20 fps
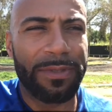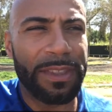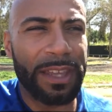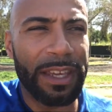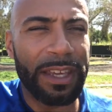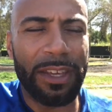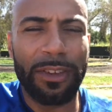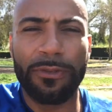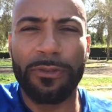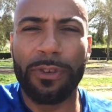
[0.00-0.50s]

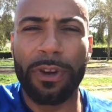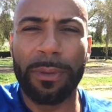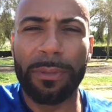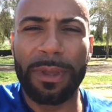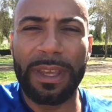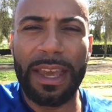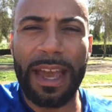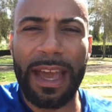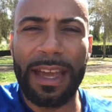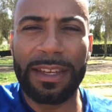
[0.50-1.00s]
Thinking from
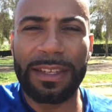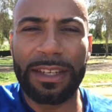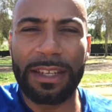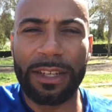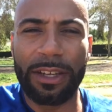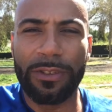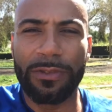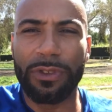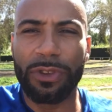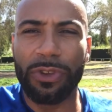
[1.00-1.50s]
the
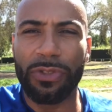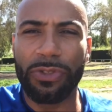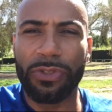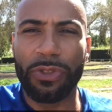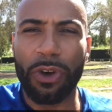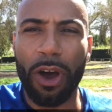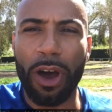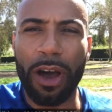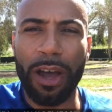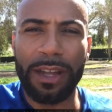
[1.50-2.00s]
idea of your
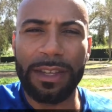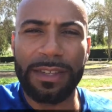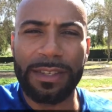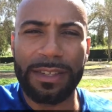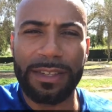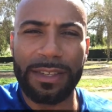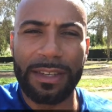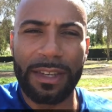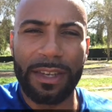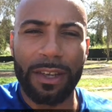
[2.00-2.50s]

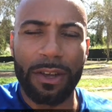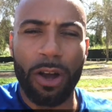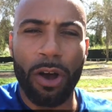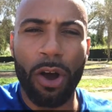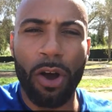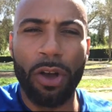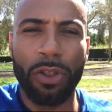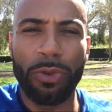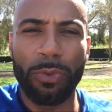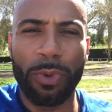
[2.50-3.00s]
thoughts
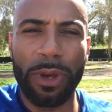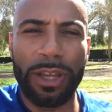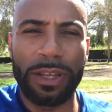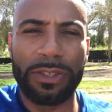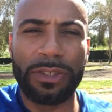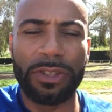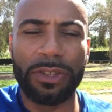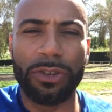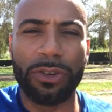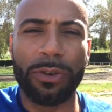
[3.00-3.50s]
all the way
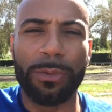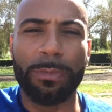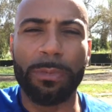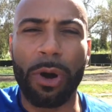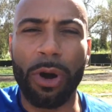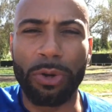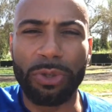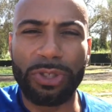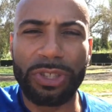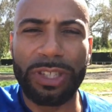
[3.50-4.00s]
into your
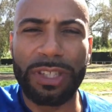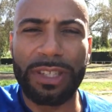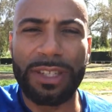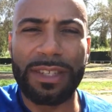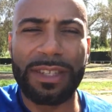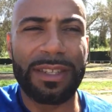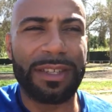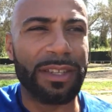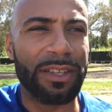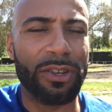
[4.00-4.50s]

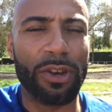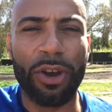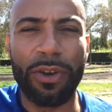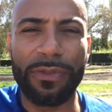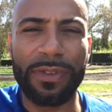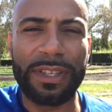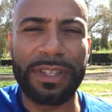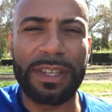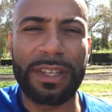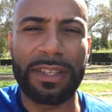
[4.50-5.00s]
emotions, the
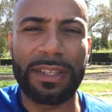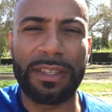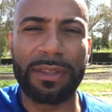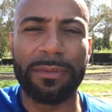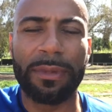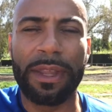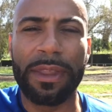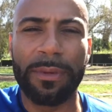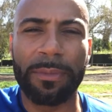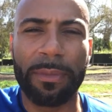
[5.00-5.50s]
nervous
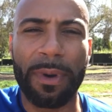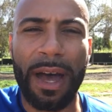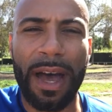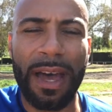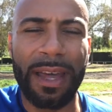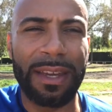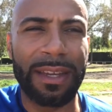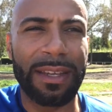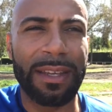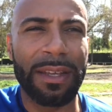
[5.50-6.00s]
system, and the
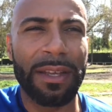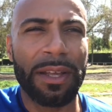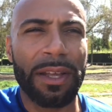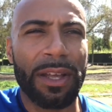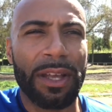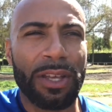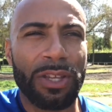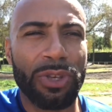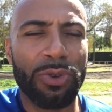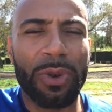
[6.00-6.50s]
body,
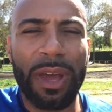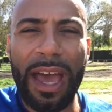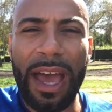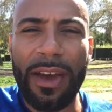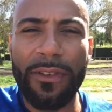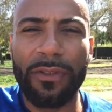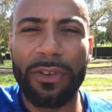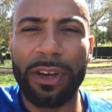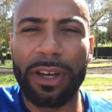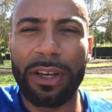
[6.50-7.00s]
you
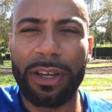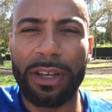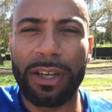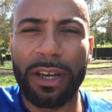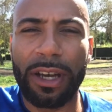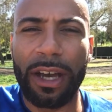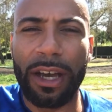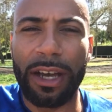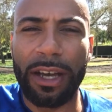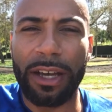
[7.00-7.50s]
have
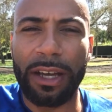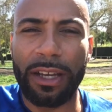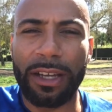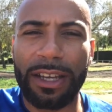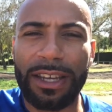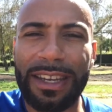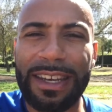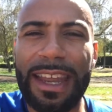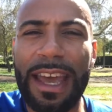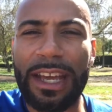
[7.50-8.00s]
a
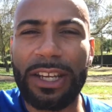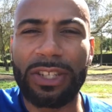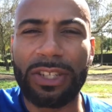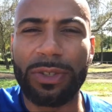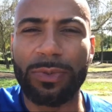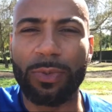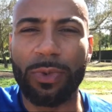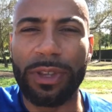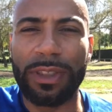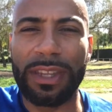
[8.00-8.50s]

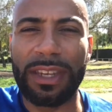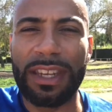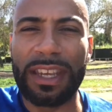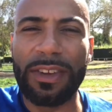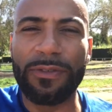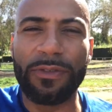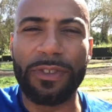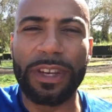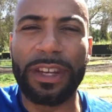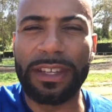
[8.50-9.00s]
connection with an
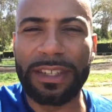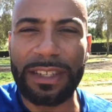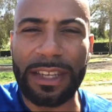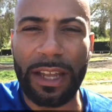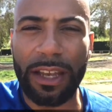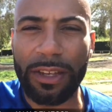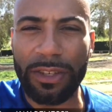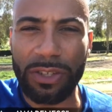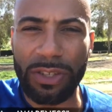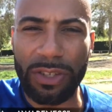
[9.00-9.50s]
infinite
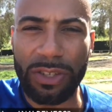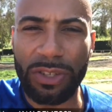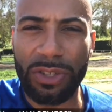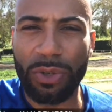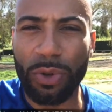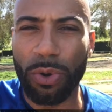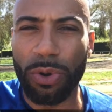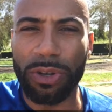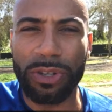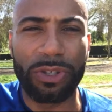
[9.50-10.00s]
intelligence
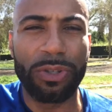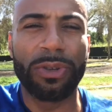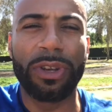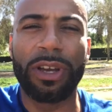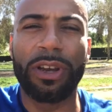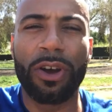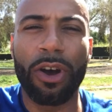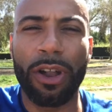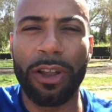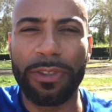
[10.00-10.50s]
source. You
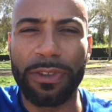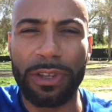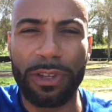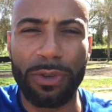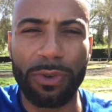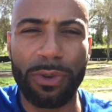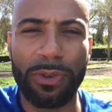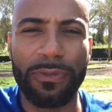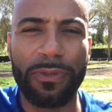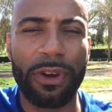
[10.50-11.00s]
could call it the
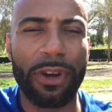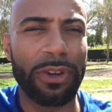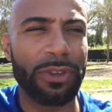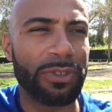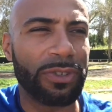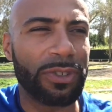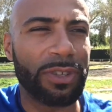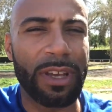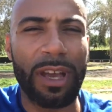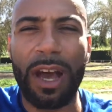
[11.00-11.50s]

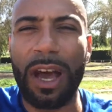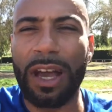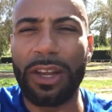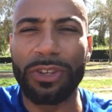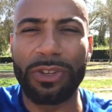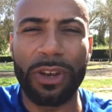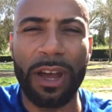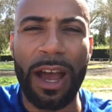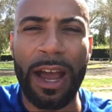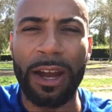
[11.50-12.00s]
universe, God,
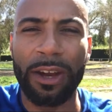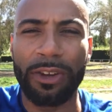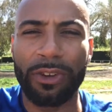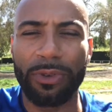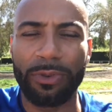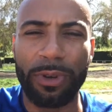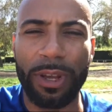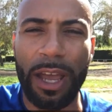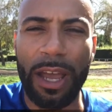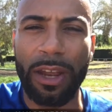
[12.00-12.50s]
your higher
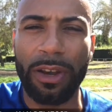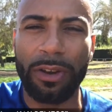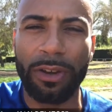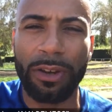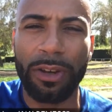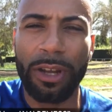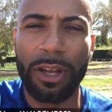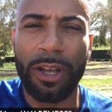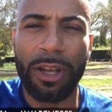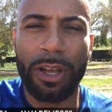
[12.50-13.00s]
creator,
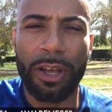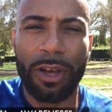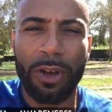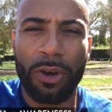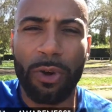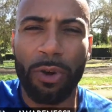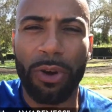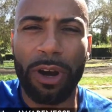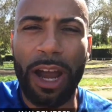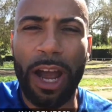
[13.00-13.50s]

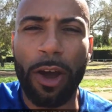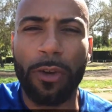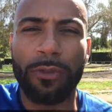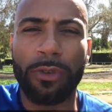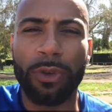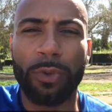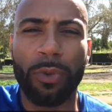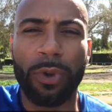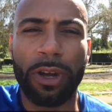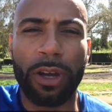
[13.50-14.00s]
or however
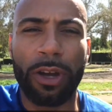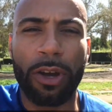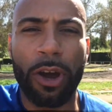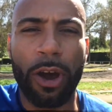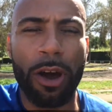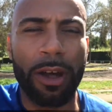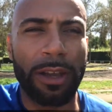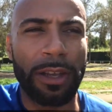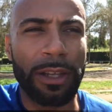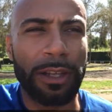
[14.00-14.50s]
you want to
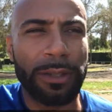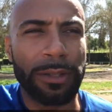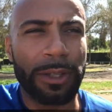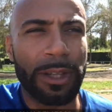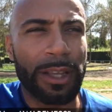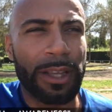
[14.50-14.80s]
call it.